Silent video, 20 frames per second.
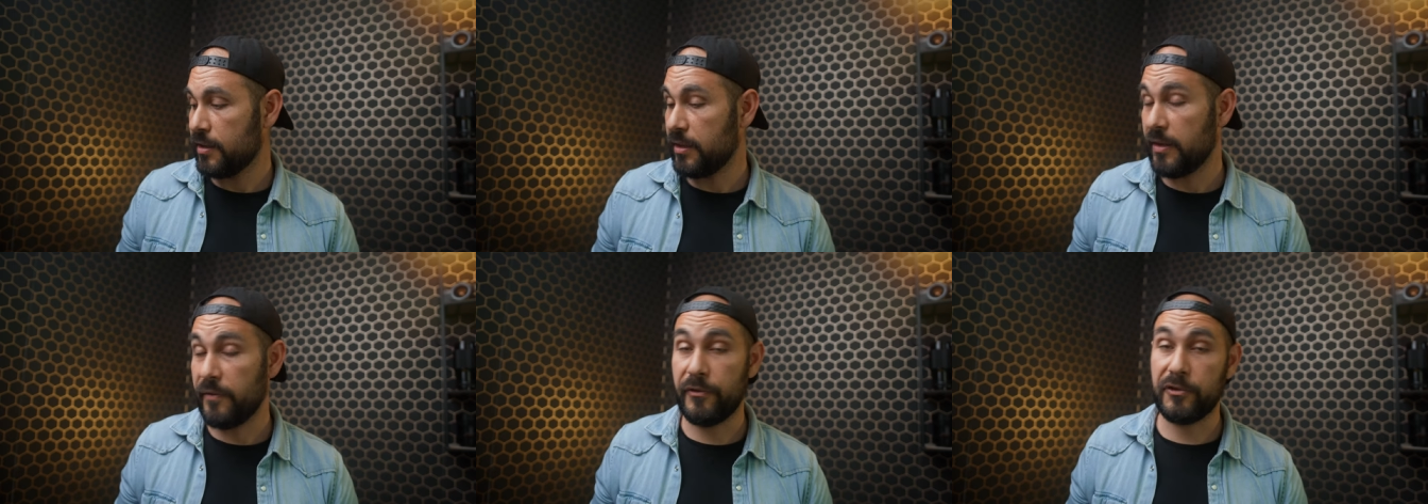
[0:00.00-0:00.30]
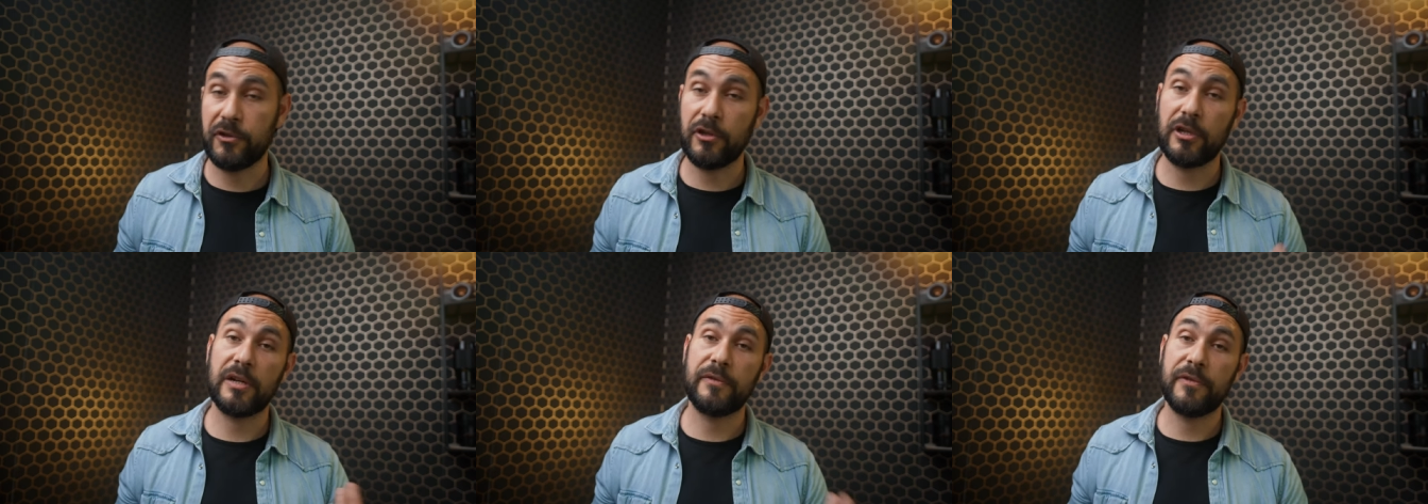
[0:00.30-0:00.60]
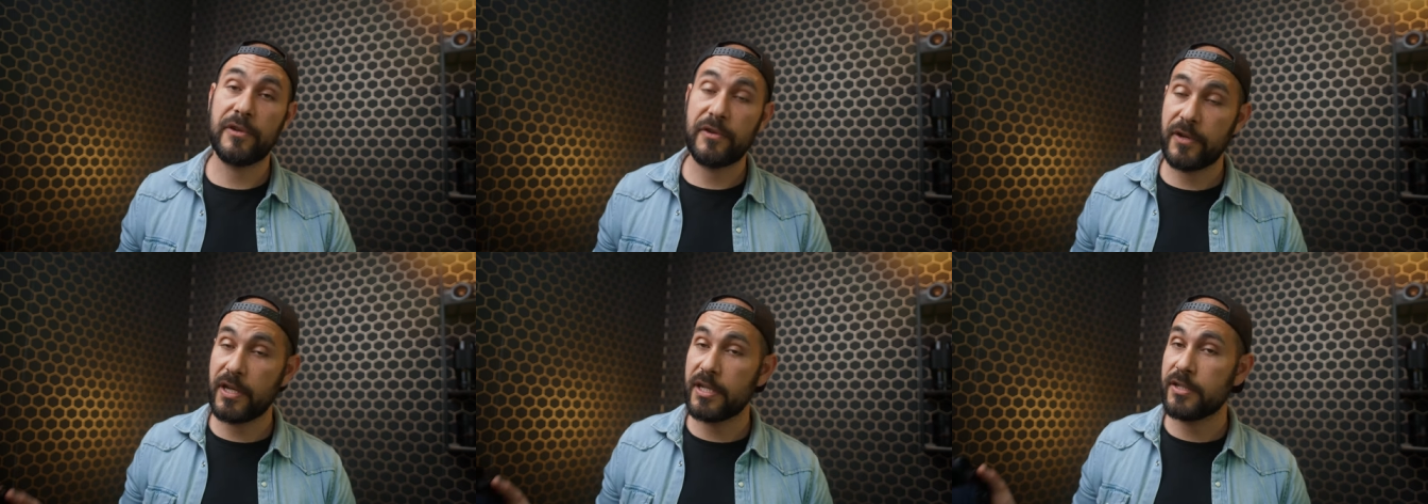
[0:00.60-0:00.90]
The
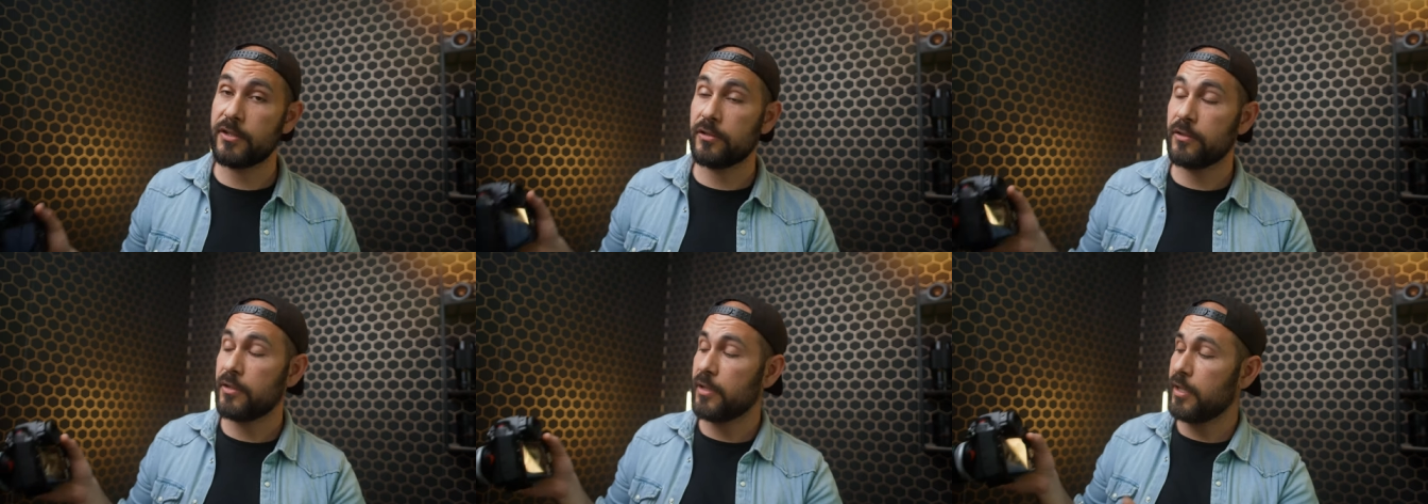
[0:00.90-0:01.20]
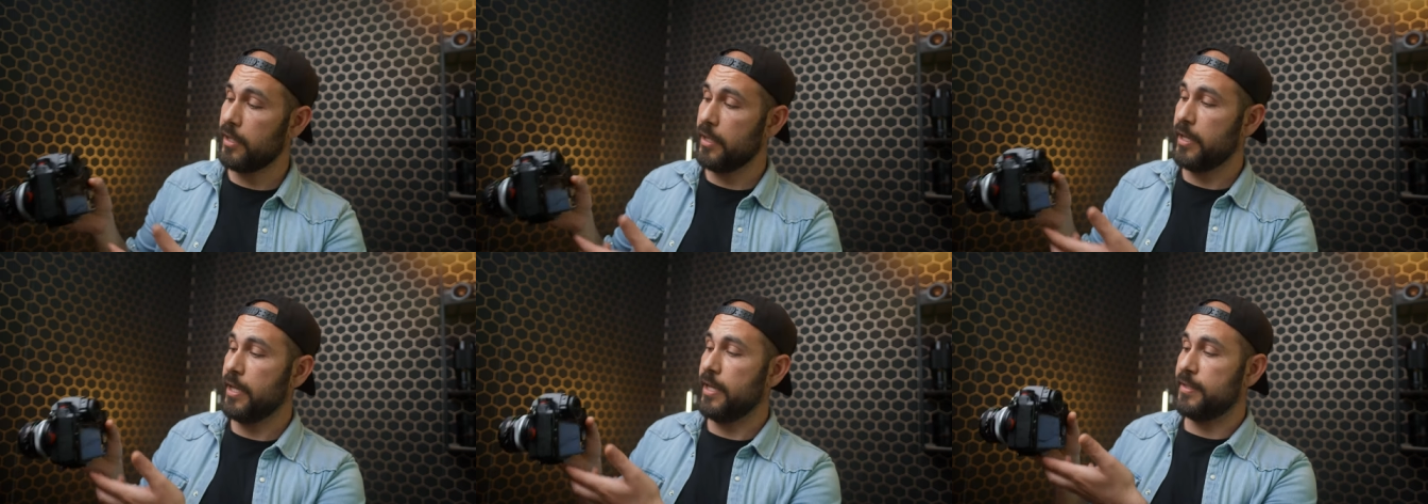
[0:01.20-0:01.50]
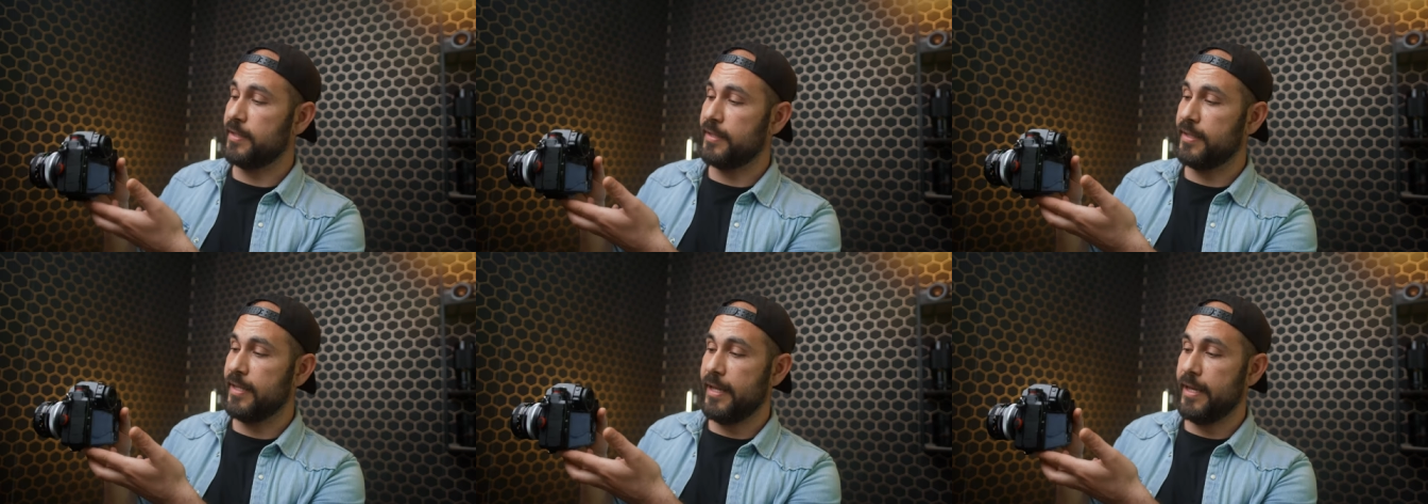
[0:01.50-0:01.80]
photography reason
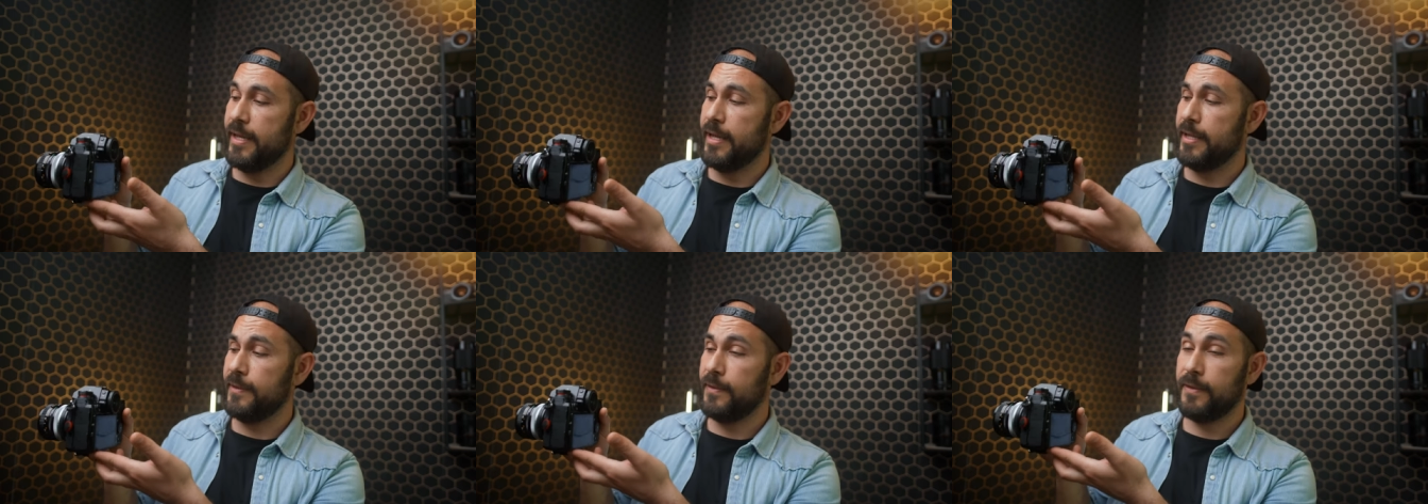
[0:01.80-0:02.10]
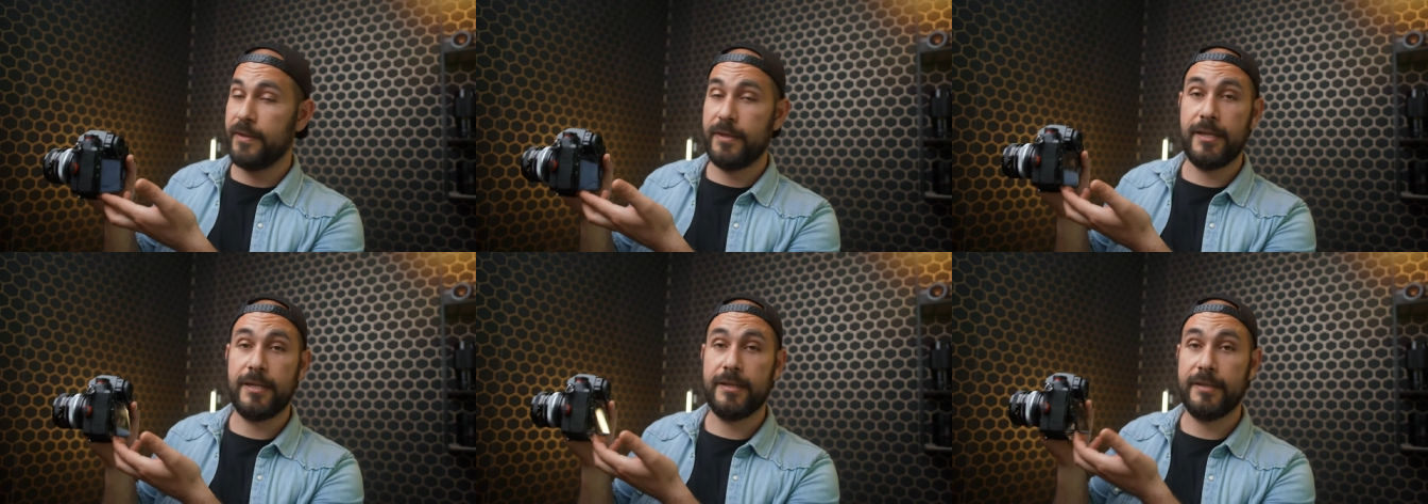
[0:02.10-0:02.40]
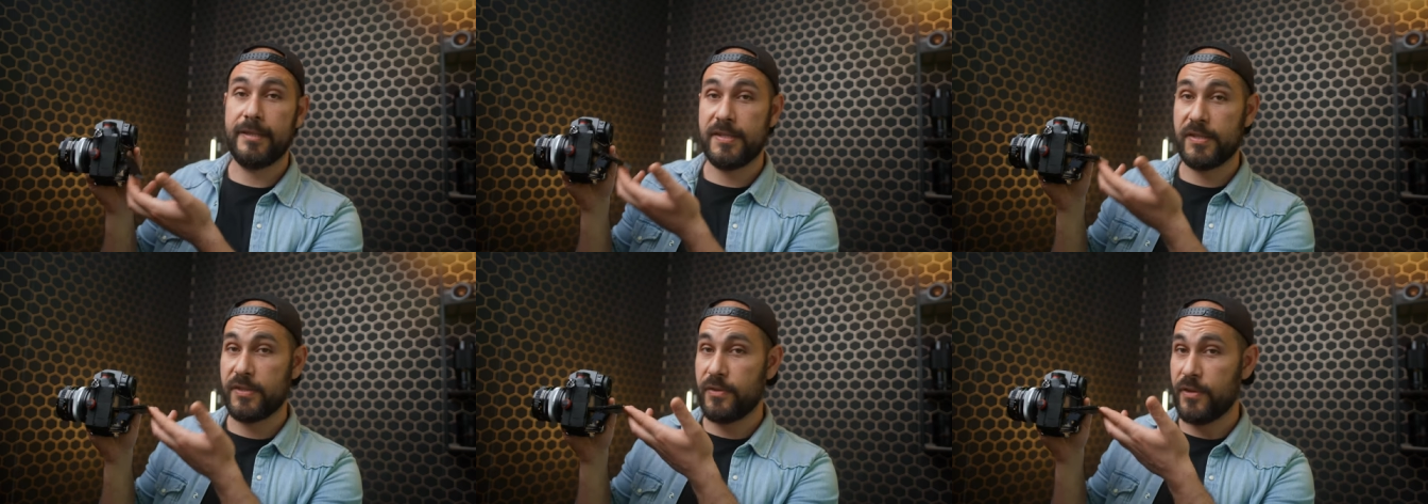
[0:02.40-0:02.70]
is the
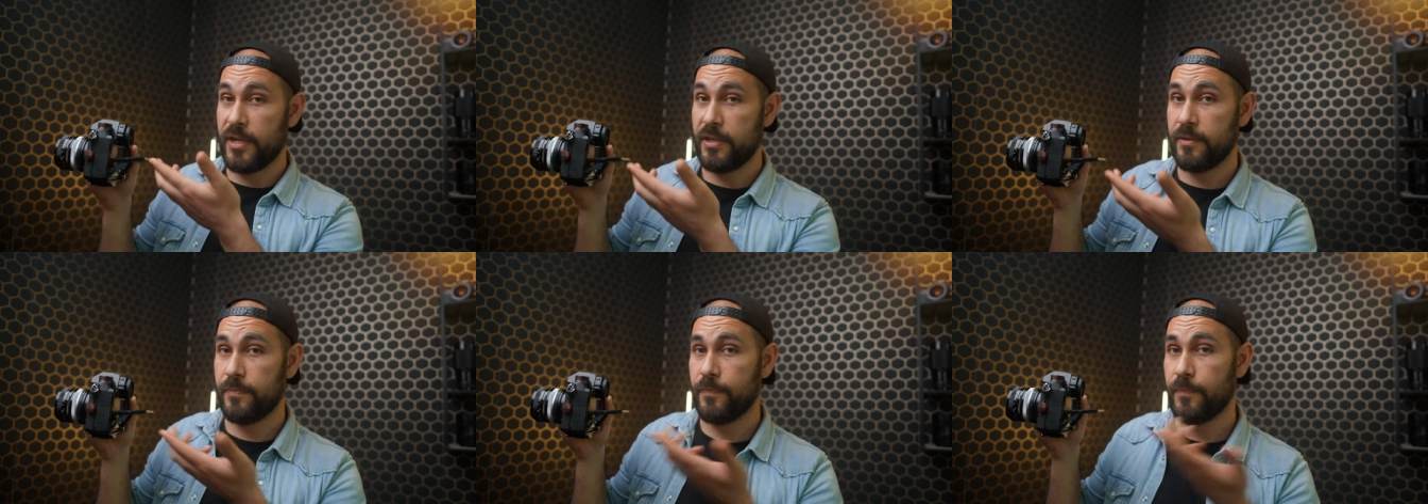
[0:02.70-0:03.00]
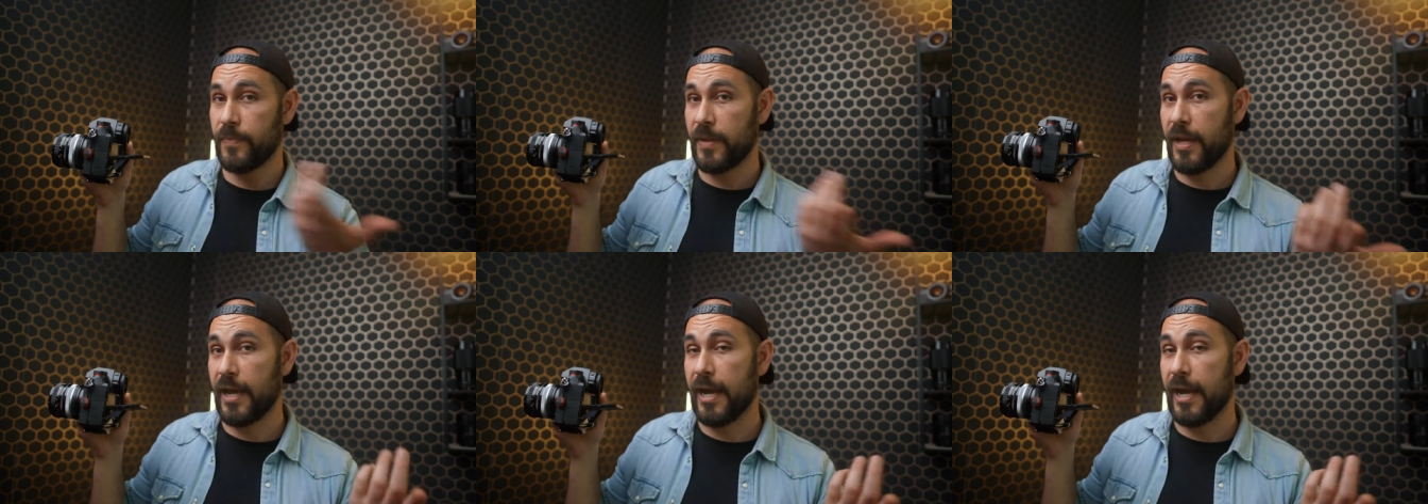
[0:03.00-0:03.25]
tilt screen.